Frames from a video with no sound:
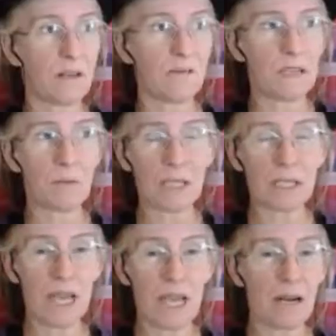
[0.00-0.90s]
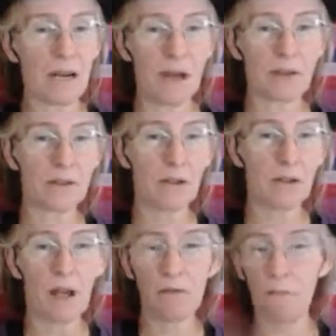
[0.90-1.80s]
Fuzzy Wuzzy Annapals, a
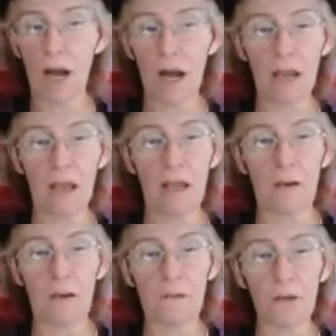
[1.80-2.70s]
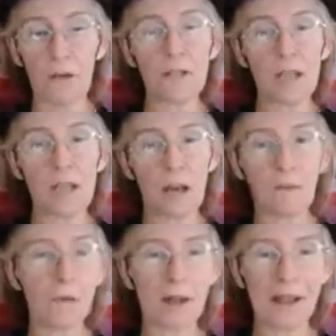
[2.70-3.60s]
lot of my views come
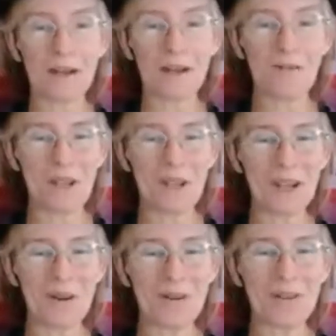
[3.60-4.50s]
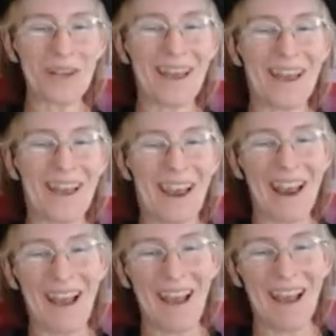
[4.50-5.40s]
from related videos
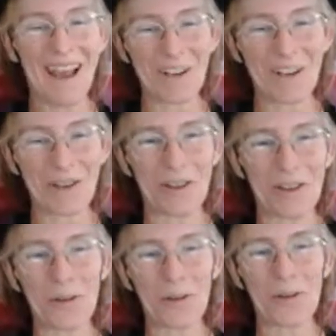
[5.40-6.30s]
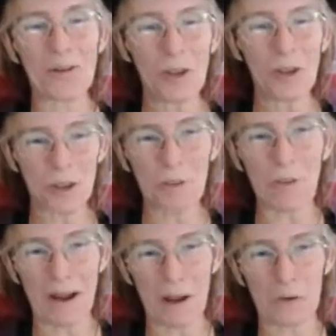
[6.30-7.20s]
and those are usually
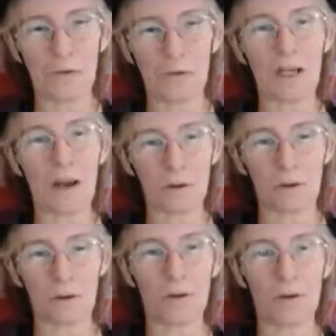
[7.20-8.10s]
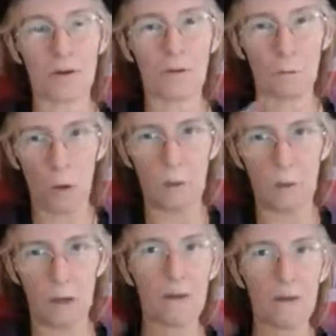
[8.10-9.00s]
my other videos. So they're going from one of
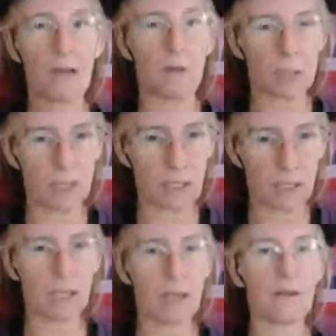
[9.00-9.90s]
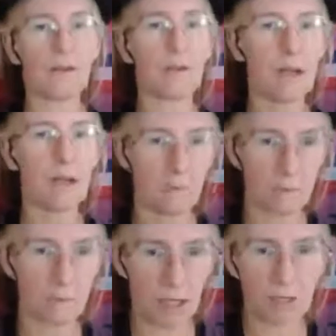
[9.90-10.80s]
my videos to another video
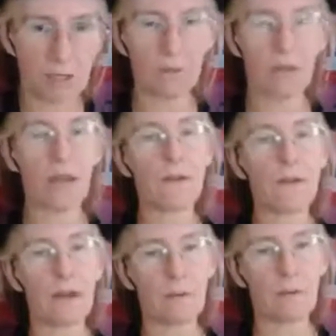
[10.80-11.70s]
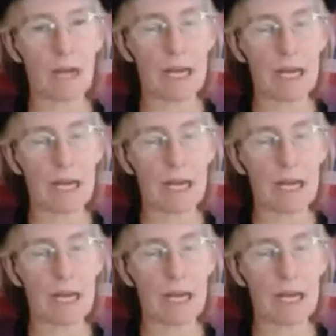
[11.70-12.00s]
of mine to another video of mine.